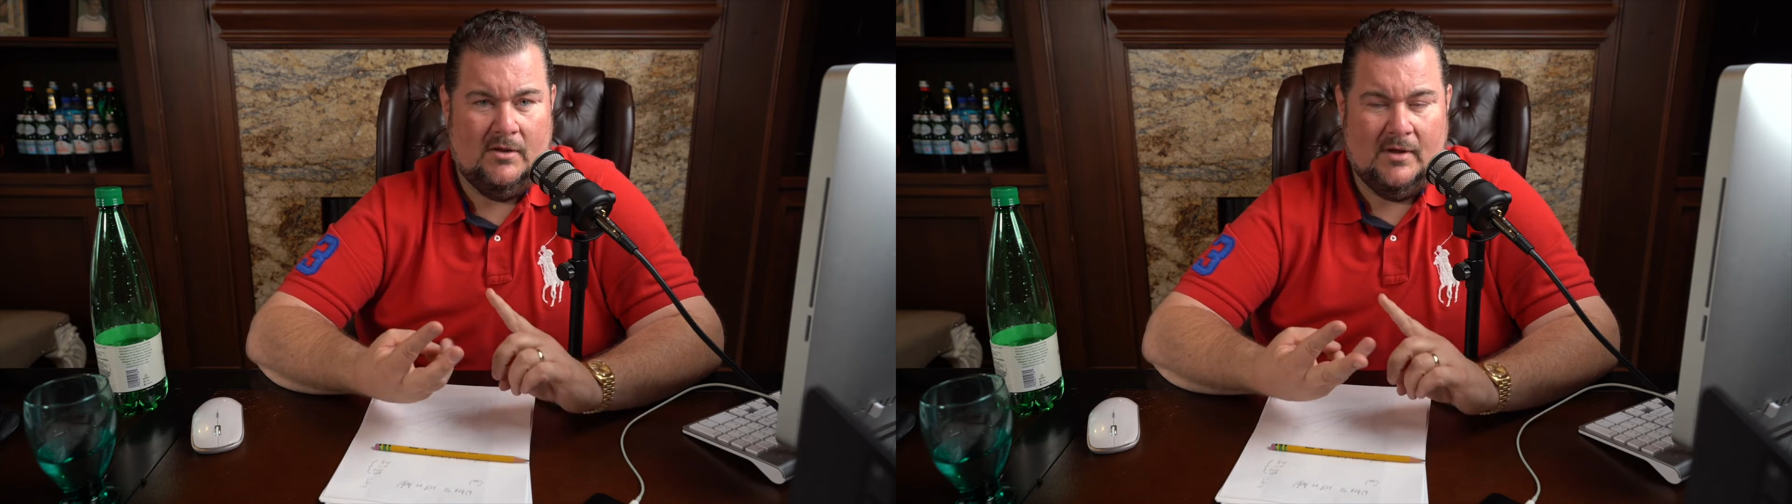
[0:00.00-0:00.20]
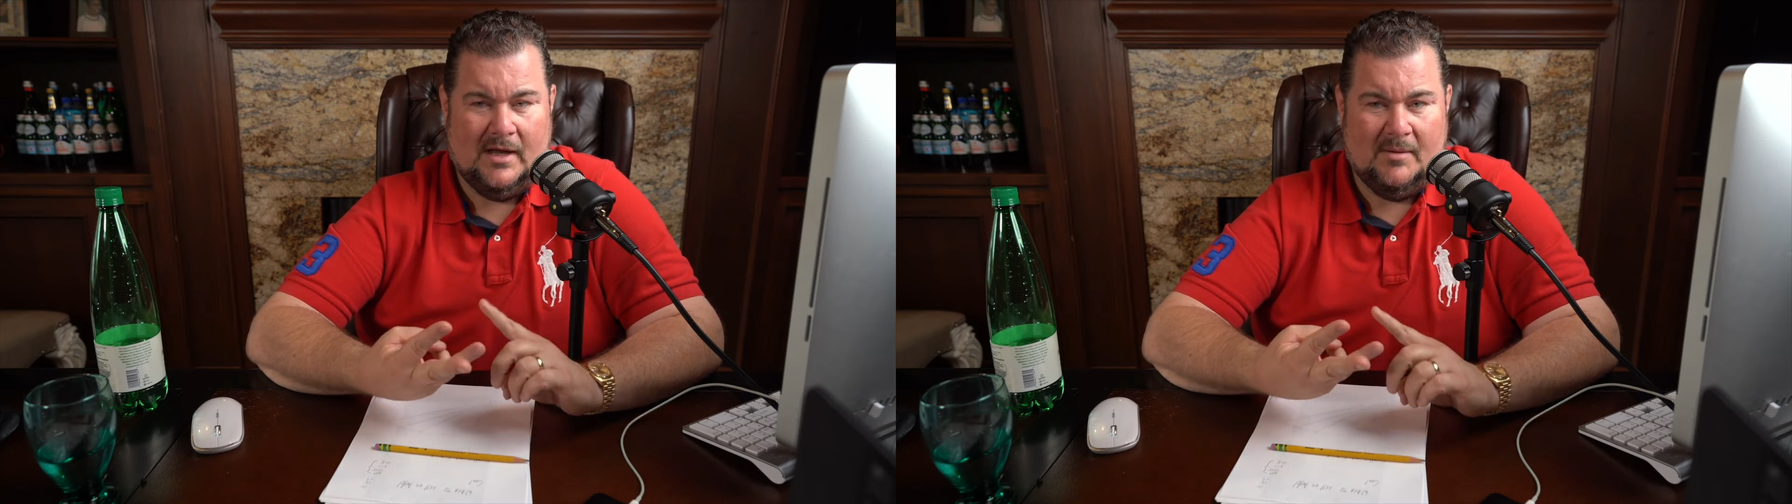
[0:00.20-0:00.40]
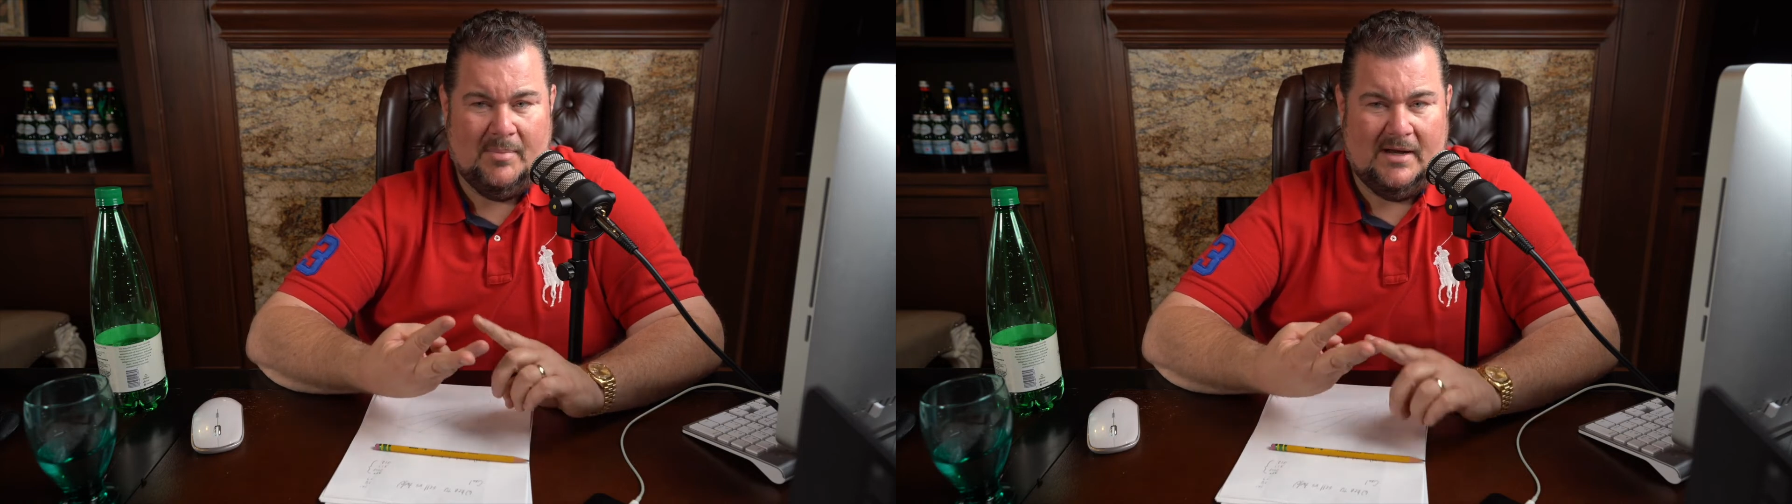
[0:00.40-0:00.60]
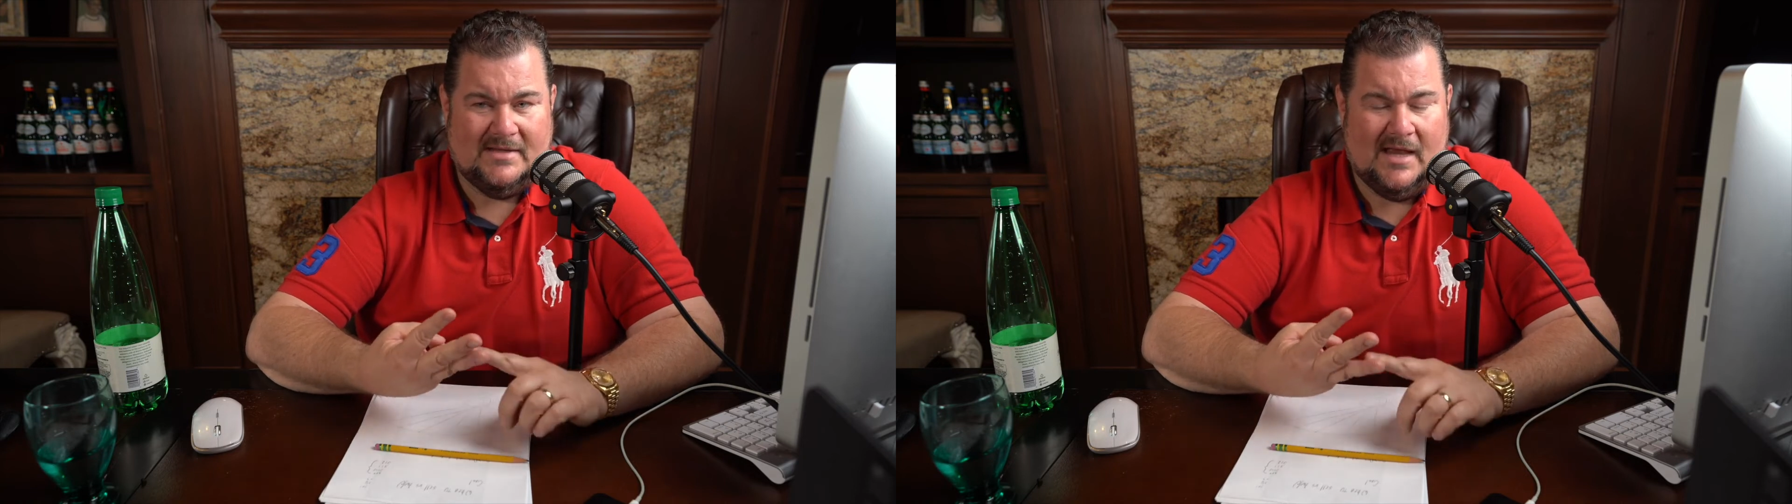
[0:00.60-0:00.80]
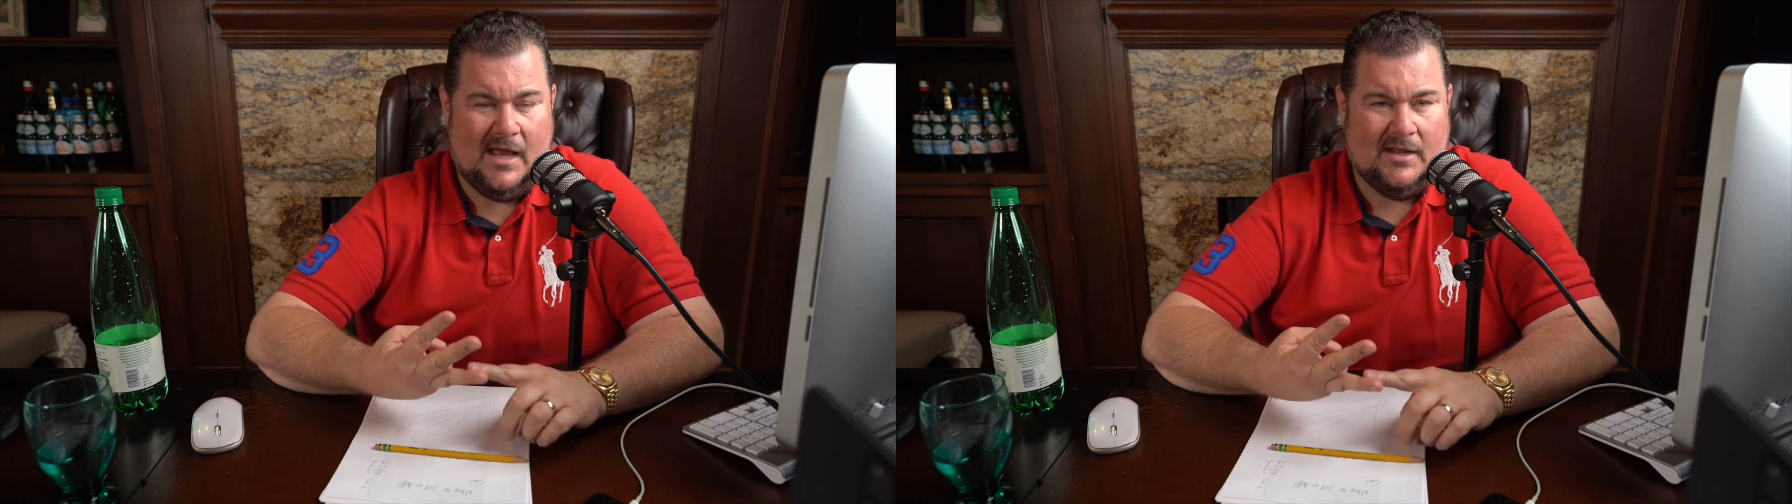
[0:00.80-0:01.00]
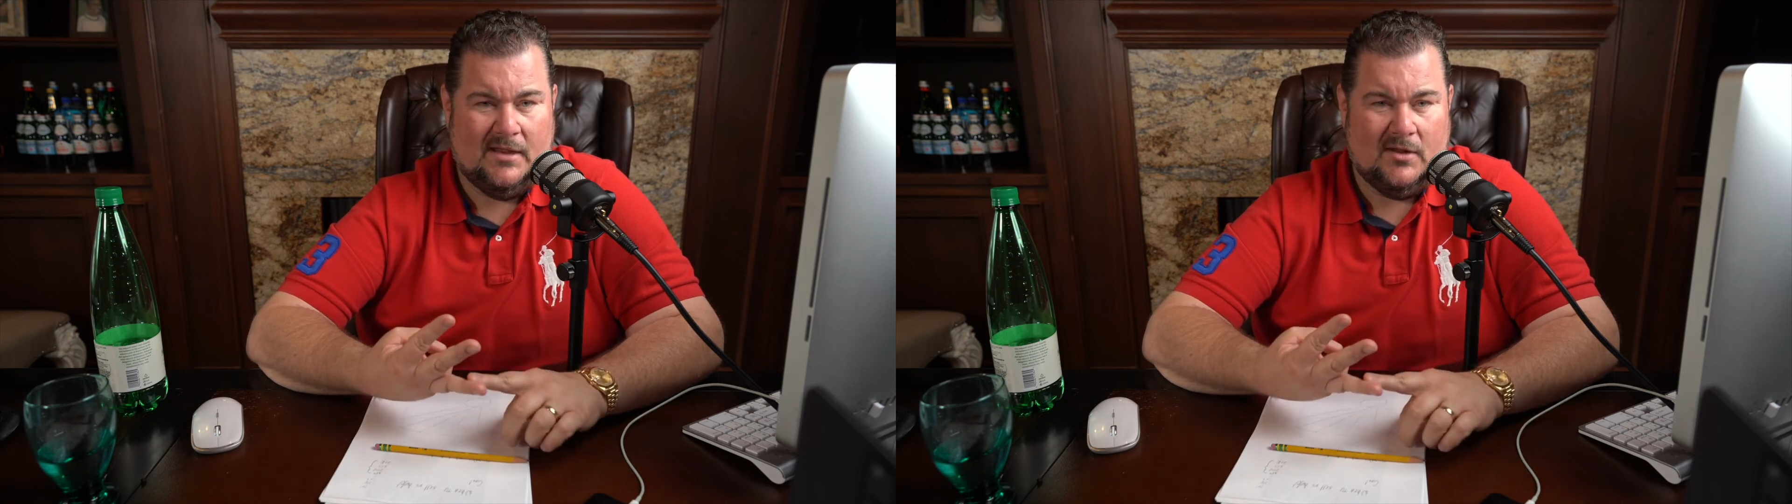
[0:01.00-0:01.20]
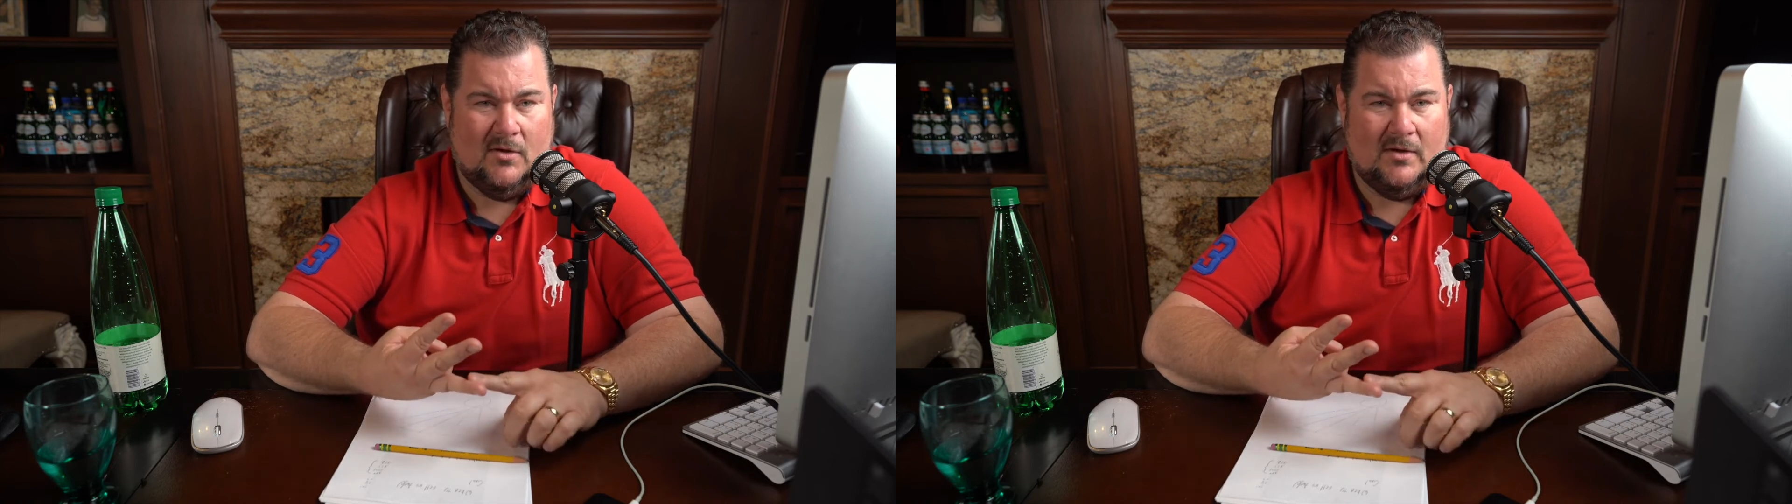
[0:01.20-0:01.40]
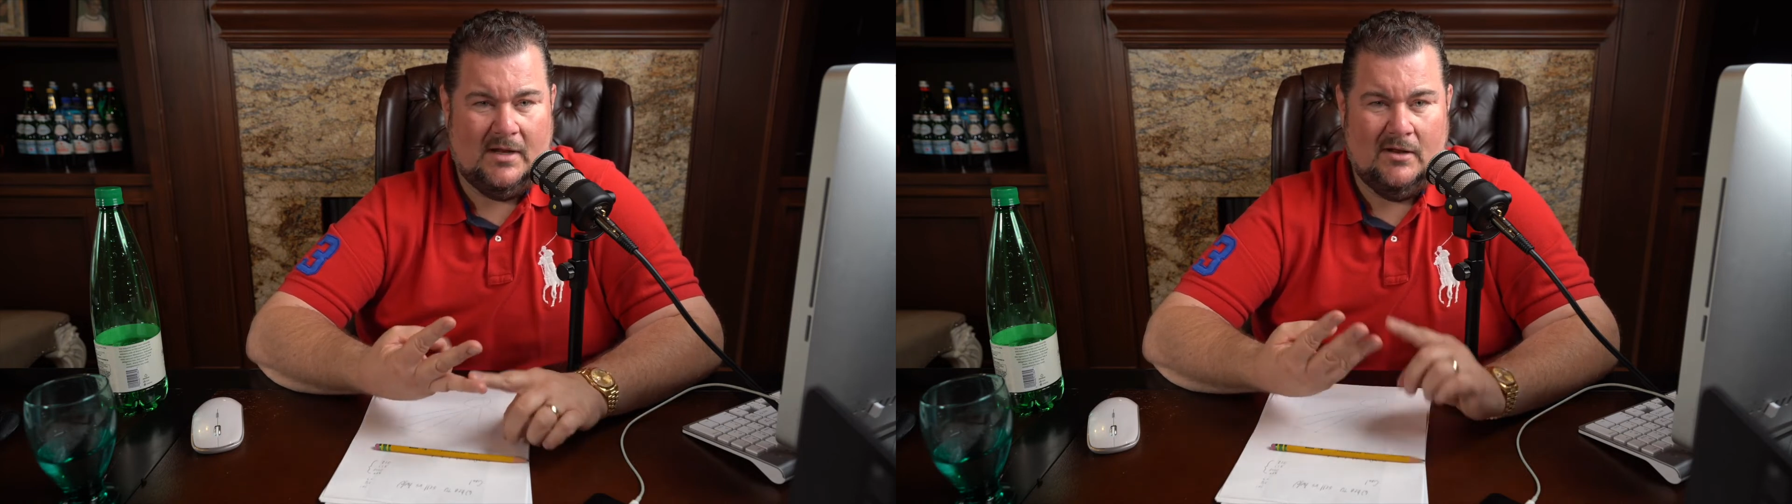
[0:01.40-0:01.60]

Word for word: You got to pay the taxes on it.